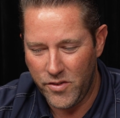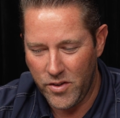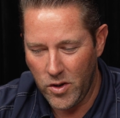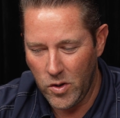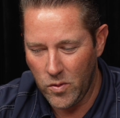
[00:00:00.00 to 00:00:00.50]

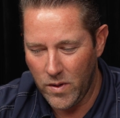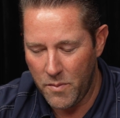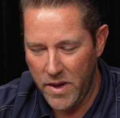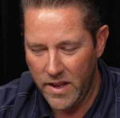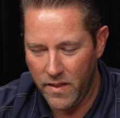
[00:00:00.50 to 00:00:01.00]
So, I
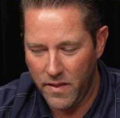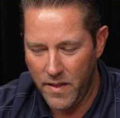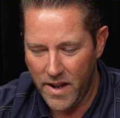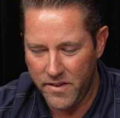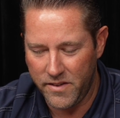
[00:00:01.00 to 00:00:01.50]
mean,
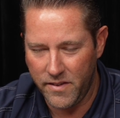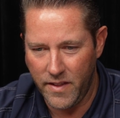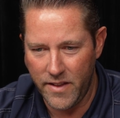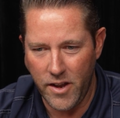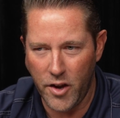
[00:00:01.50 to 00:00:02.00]
that's
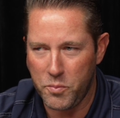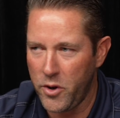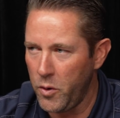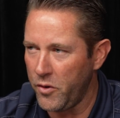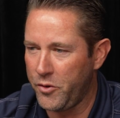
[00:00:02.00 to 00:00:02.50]

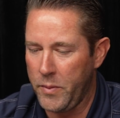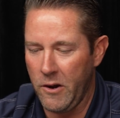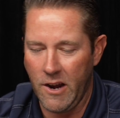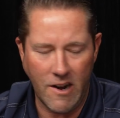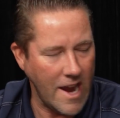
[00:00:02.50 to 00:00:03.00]
entrepreneur
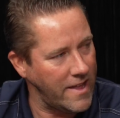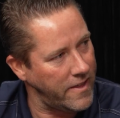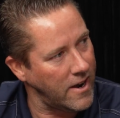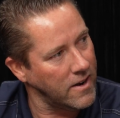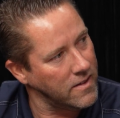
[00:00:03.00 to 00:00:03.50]
spirit right
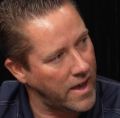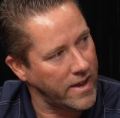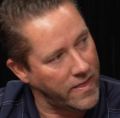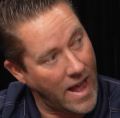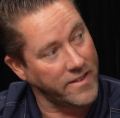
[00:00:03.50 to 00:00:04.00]
there.
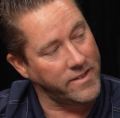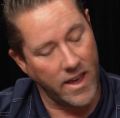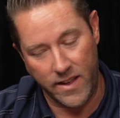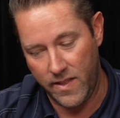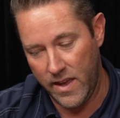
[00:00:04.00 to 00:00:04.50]
Like, and that's
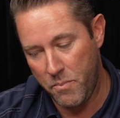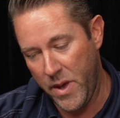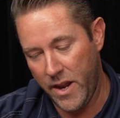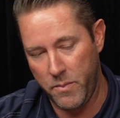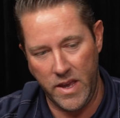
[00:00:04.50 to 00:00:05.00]
like the
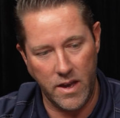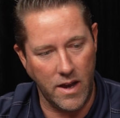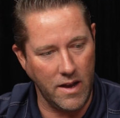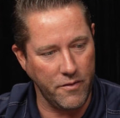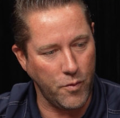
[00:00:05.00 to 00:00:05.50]
epitome
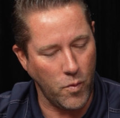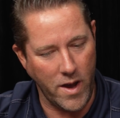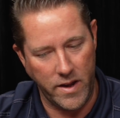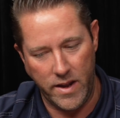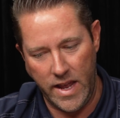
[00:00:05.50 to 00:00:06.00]
of
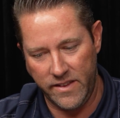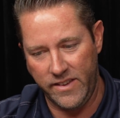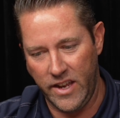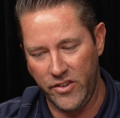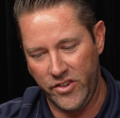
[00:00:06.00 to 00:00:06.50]
what
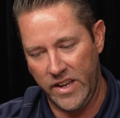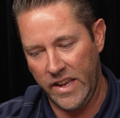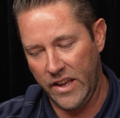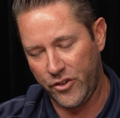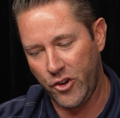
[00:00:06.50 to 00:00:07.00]

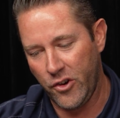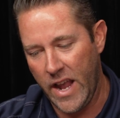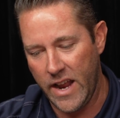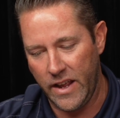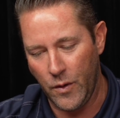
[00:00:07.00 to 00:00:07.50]
NCNG is
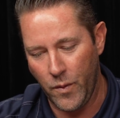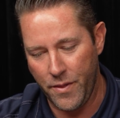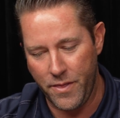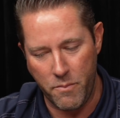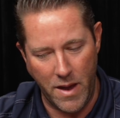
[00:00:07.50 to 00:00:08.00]
creating
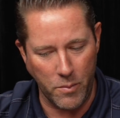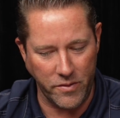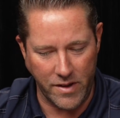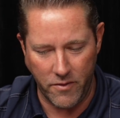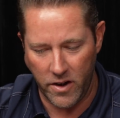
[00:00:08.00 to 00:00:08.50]
with the
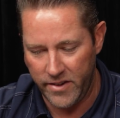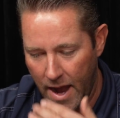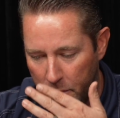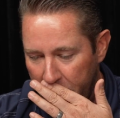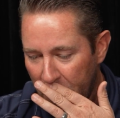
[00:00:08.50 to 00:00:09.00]
members of our
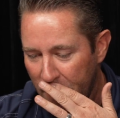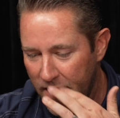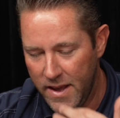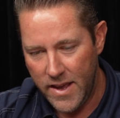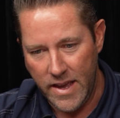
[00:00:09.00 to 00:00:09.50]
chapter
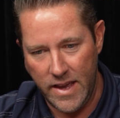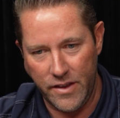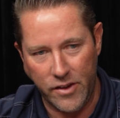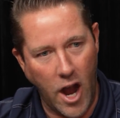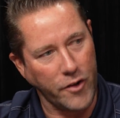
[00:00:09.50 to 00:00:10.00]

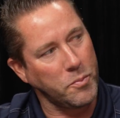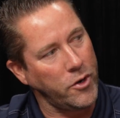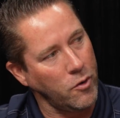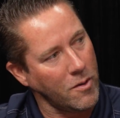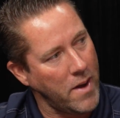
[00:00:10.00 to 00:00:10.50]
is entrepreneur